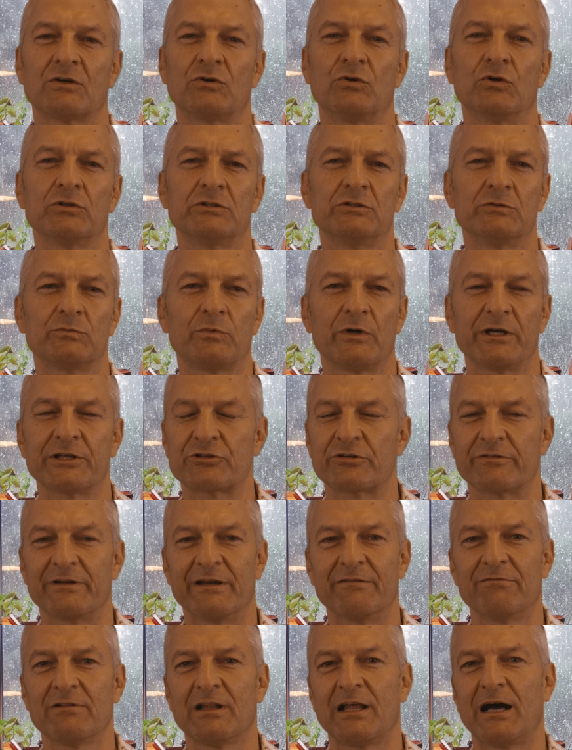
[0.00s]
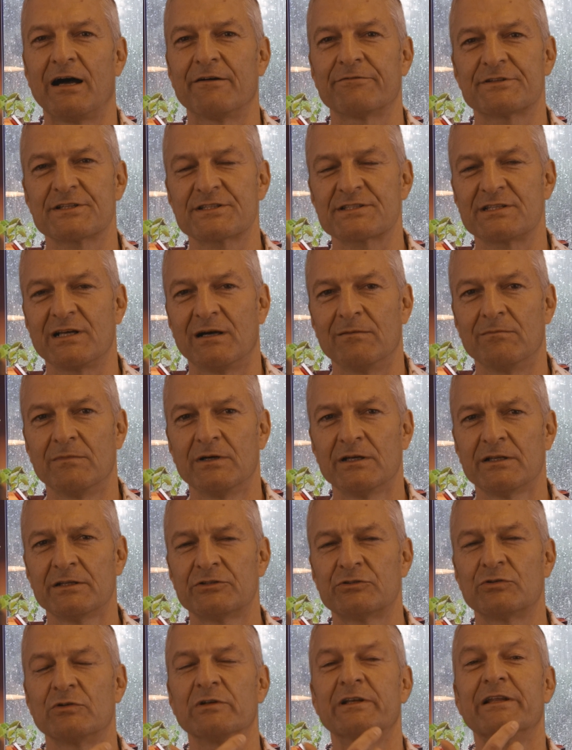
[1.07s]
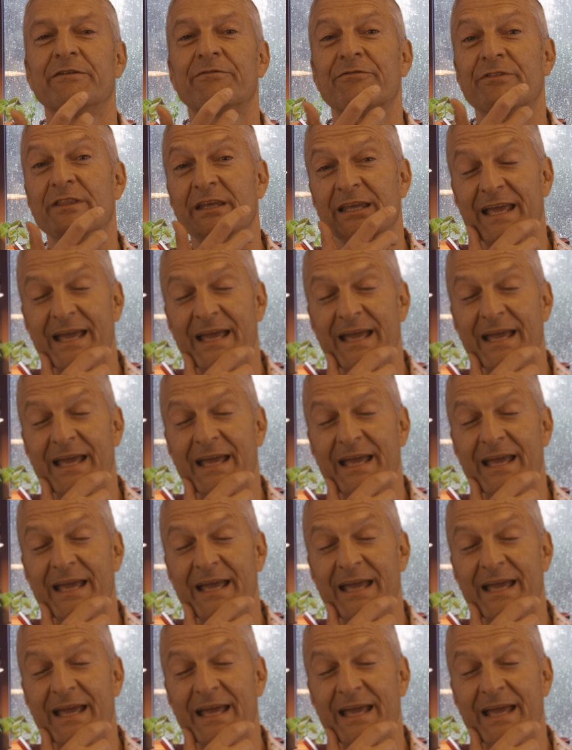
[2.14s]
Couldn't one travel after summer to live the